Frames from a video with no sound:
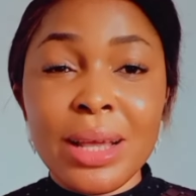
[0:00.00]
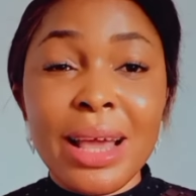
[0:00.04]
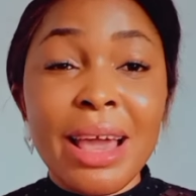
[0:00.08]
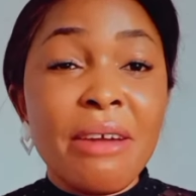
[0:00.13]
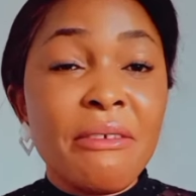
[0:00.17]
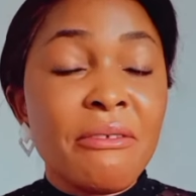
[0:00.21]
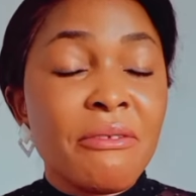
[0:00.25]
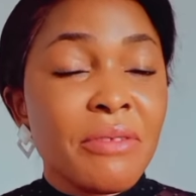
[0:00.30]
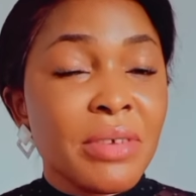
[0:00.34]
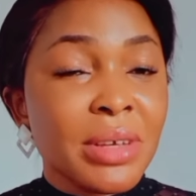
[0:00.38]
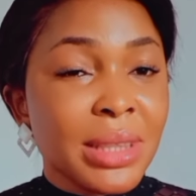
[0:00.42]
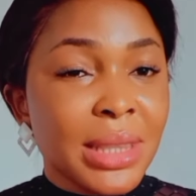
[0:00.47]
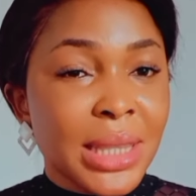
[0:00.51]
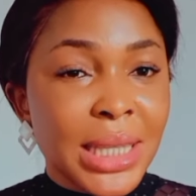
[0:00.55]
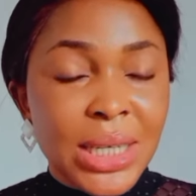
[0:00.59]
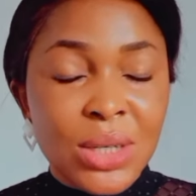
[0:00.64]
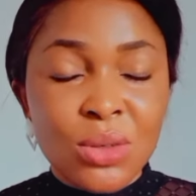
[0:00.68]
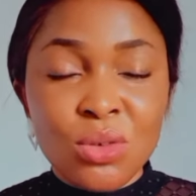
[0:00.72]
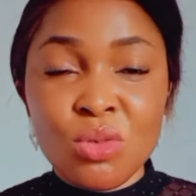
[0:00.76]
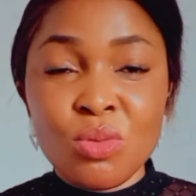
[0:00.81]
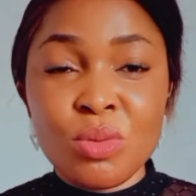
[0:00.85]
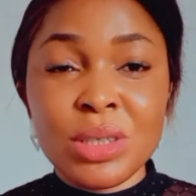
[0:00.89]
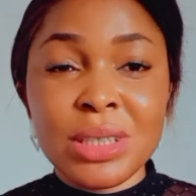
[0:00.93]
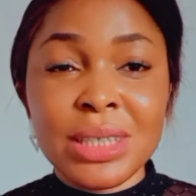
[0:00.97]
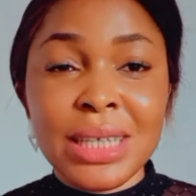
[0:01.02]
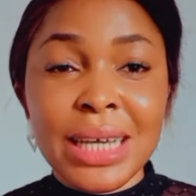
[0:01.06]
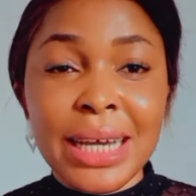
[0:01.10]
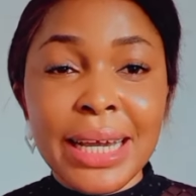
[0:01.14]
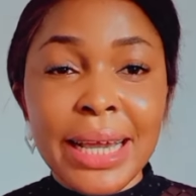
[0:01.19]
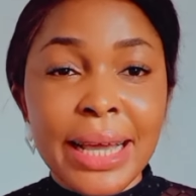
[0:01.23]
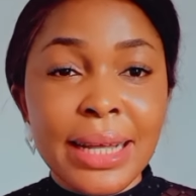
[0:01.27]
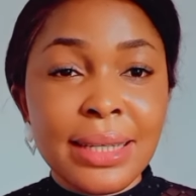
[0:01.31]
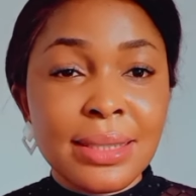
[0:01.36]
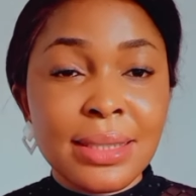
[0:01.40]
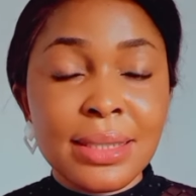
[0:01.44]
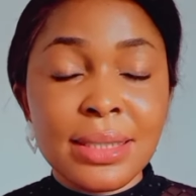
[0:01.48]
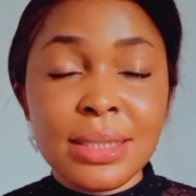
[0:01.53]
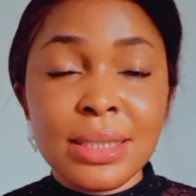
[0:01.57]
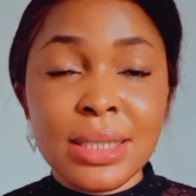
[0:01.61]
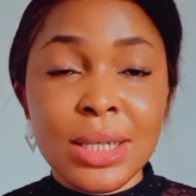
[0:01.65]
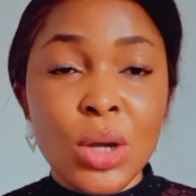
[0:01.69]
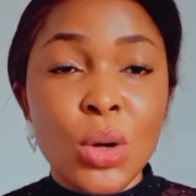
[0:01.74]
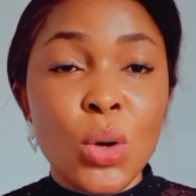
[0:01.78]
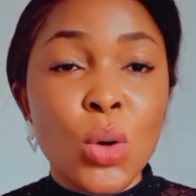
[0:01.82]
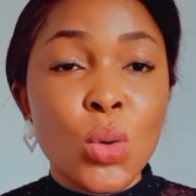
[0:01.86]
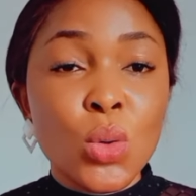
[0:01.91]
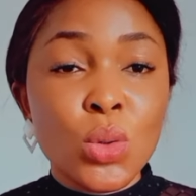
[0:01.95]
everything. We'll be targeting
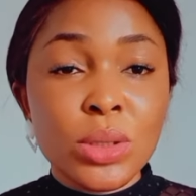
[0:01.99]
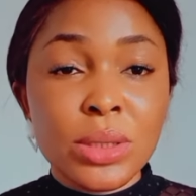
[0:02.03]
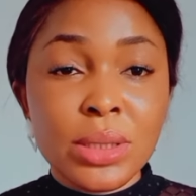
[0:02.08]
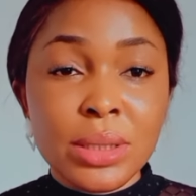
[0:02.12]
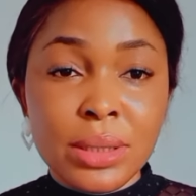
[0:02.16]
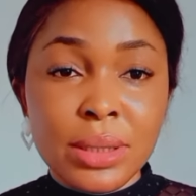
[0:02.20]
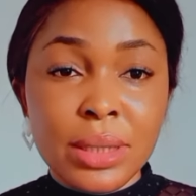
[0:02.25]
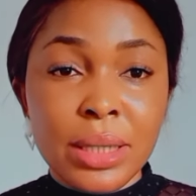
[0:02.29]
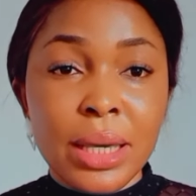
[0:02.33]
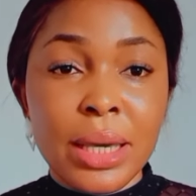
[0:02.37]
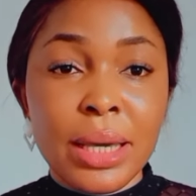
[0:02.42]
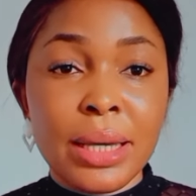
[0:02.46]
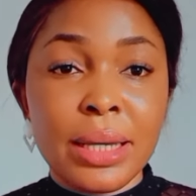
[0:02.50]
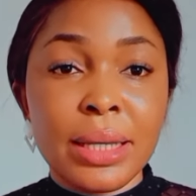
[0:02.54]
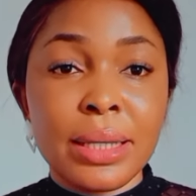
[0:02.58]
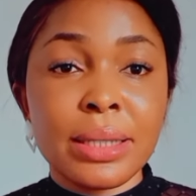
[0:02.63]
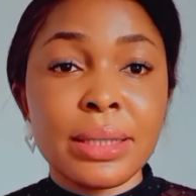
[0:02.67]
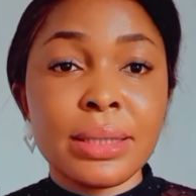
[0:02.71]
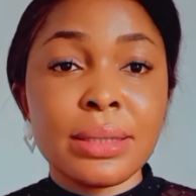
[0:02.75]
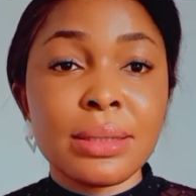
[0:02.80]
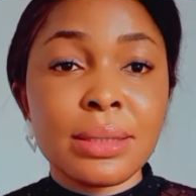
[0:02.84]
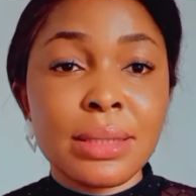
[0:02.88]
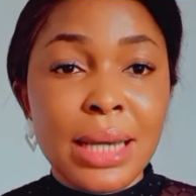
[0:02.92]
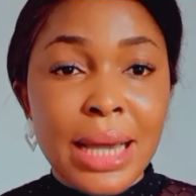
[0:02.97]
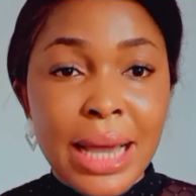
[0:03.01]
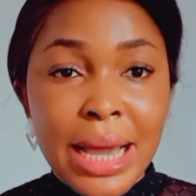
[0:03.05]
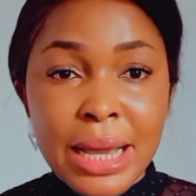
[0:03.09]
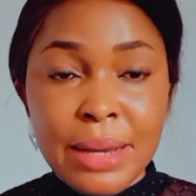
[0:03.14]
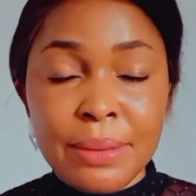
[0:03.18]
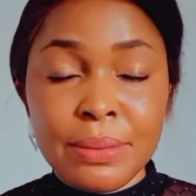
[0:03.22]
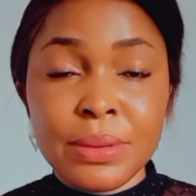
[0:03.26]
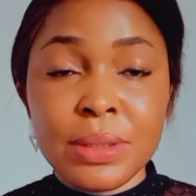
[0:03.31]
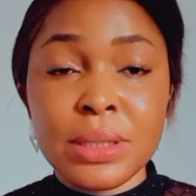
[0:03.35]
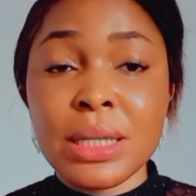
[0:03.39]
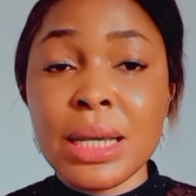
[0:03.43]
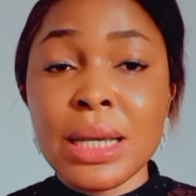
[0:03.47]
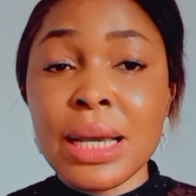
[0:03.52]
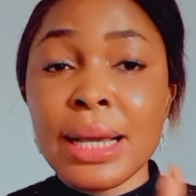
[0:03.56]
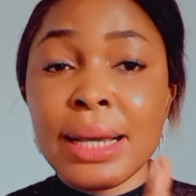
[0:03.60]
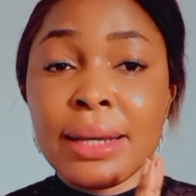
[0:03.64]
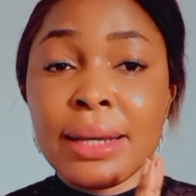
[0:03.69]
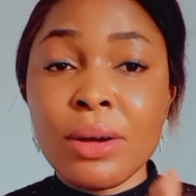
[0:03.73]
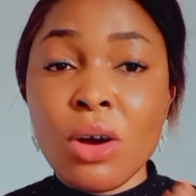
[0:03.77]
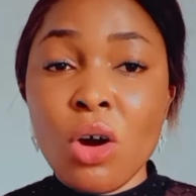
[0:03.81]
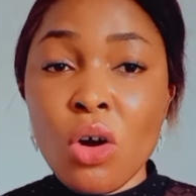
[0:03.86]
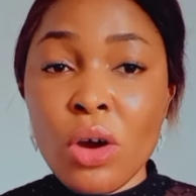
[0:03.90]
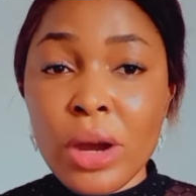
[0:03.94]
the whole skin types:
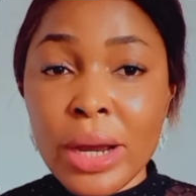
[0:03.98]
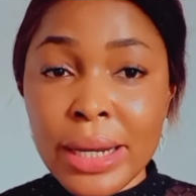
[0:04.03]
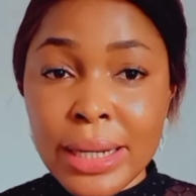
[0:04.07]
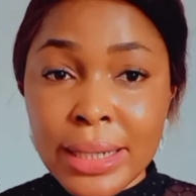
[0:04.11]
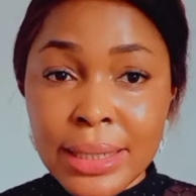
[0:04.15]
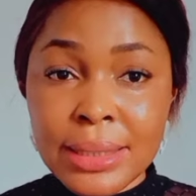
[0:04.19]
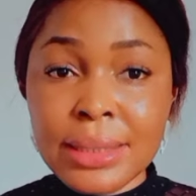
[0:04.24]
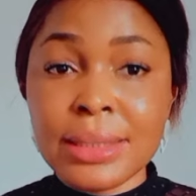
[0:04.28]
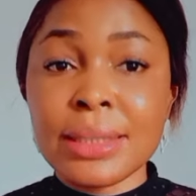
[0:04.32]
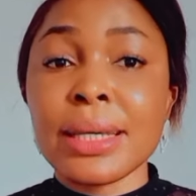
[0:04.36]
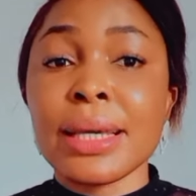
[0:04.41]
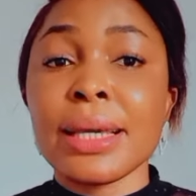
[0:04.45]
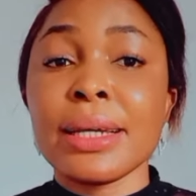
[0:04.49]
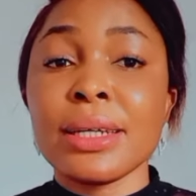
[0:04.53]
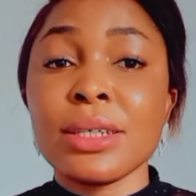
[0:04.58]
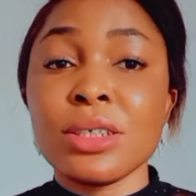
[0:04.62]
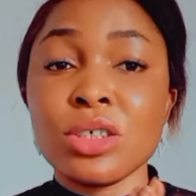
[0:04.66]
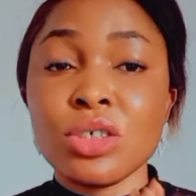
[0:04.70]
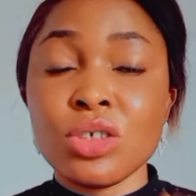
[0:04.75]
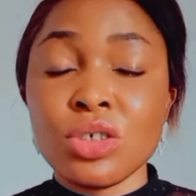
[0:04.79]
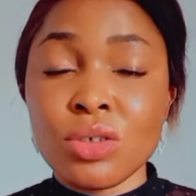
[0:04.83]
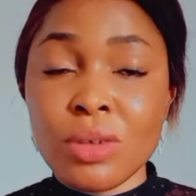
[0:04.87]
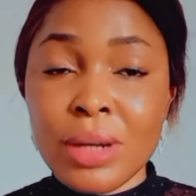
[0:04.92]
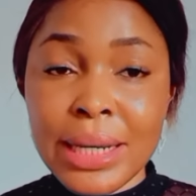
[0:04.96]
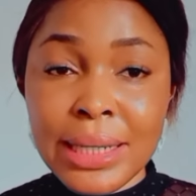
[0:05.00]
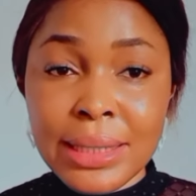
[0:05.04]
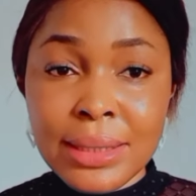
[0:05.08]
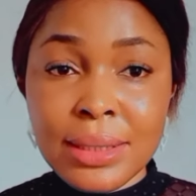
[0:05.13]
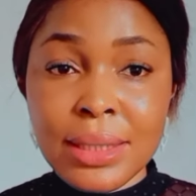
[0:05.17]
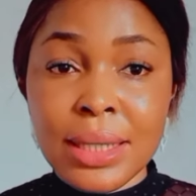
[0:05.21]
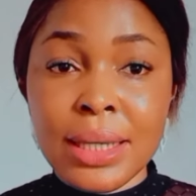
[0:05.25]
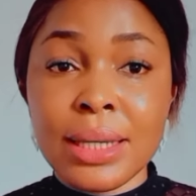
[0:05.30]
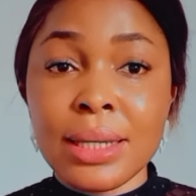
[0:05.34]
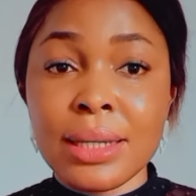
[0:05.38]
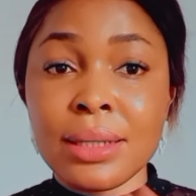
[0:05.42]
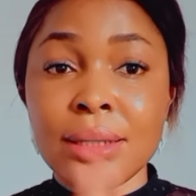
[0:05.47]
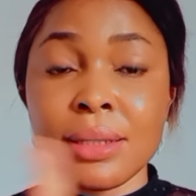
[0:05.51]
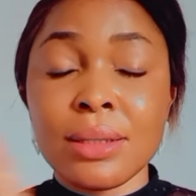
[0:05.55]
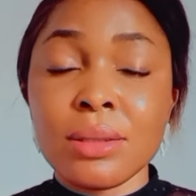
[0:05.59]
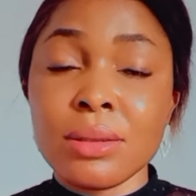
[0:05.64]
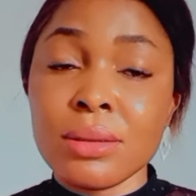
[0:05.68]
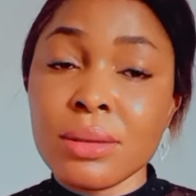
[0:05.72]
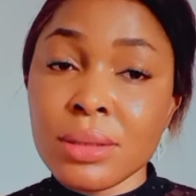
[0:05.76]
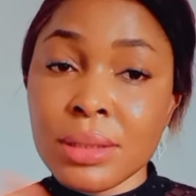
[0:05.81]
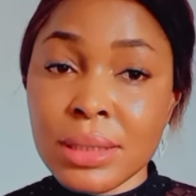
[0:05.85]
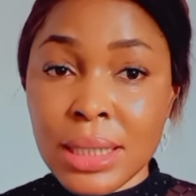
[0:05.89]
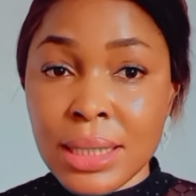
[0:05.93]
oily skin, dry
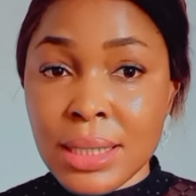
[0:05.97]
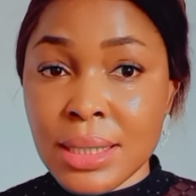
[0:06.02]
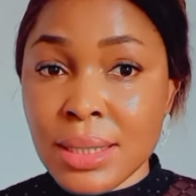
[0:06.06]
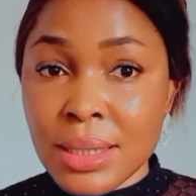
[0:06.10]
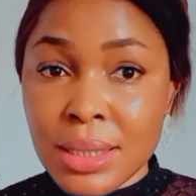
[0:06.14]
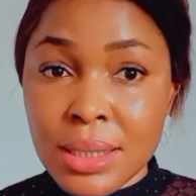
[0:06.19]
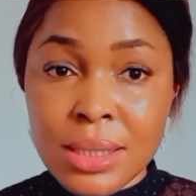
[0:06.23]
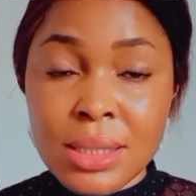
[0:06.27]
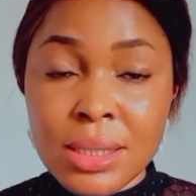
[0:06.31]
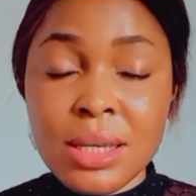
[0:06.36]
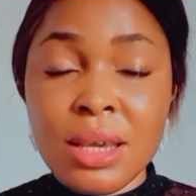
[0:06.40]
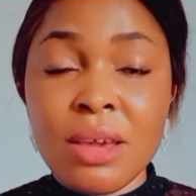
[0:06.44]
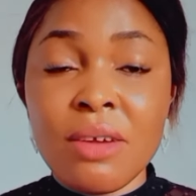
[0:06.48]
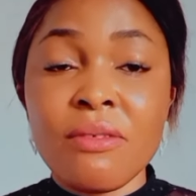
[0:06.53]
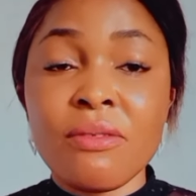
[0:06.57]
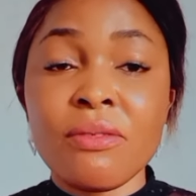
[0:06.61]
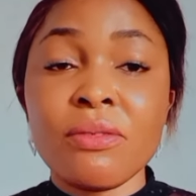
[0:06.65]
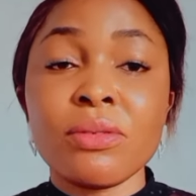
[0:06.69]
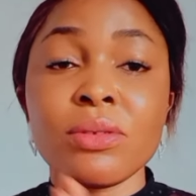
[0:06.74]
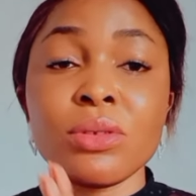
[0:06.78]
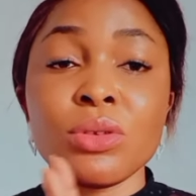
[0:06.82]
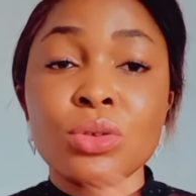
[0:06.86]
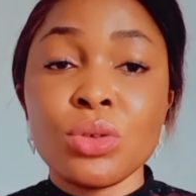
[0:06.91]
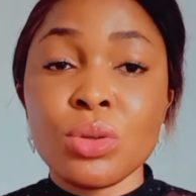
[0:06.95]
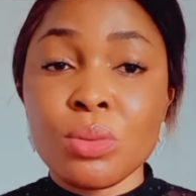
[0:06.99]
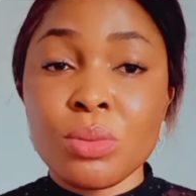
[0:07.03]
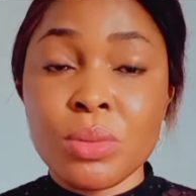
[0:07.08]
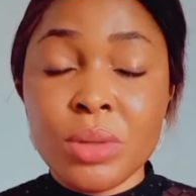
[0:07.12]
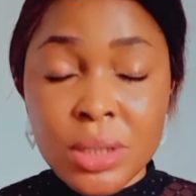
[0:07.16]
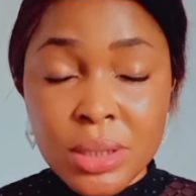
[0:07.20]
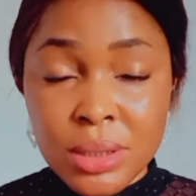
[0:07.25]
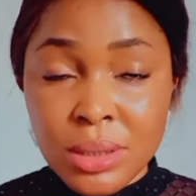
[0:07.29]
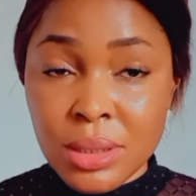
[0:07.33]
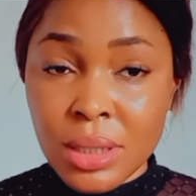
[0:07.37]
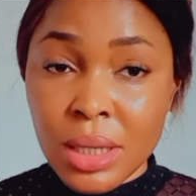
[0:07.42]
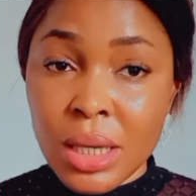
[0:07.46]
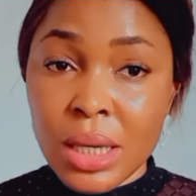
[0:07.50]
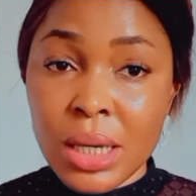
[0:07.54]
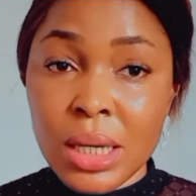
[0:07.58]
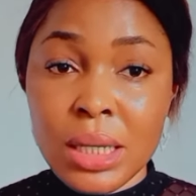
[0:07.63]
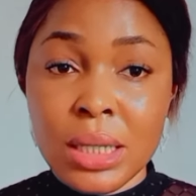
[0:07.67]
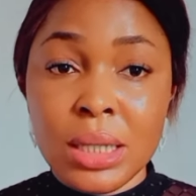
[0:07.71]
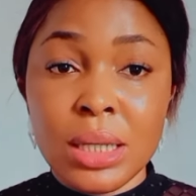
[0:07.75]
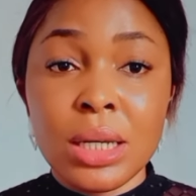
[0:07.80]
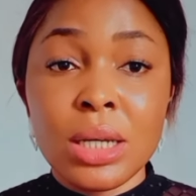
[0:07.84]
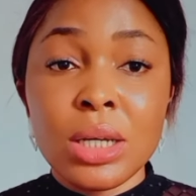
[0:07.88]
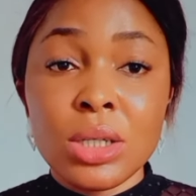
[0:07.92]
skin, sensitive, normal
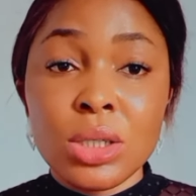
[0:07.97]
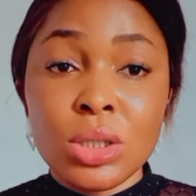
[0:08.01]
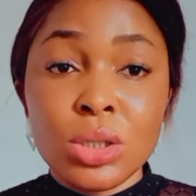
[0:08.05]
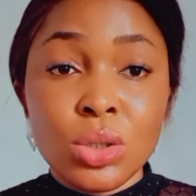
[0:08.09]
skin.